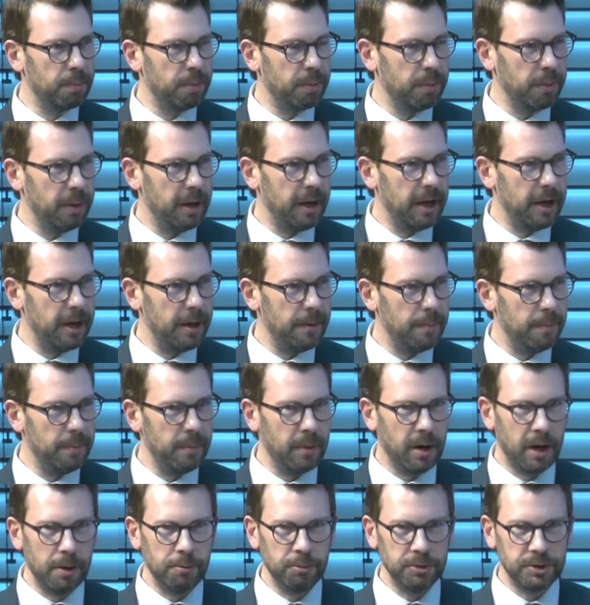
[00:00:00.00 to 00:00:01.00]
I
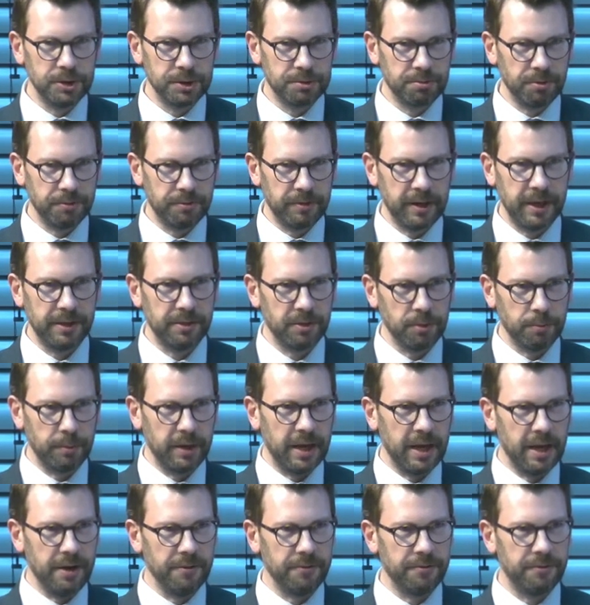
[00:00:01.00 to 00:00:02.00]
will just reflect that we
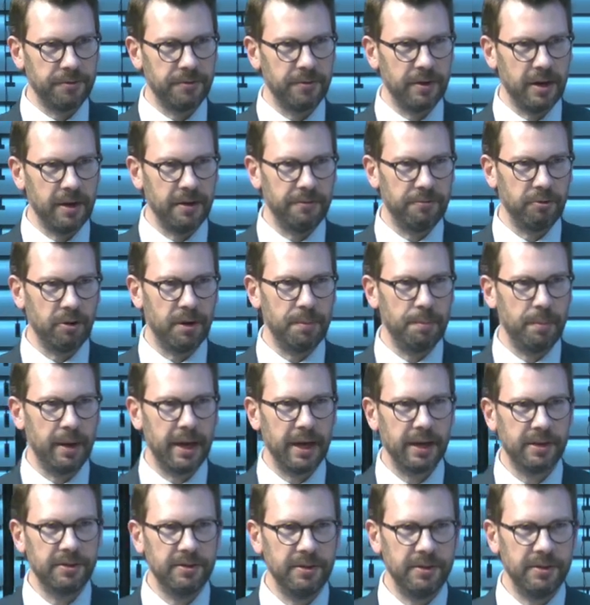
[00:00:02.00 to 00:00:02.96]
have a very packed and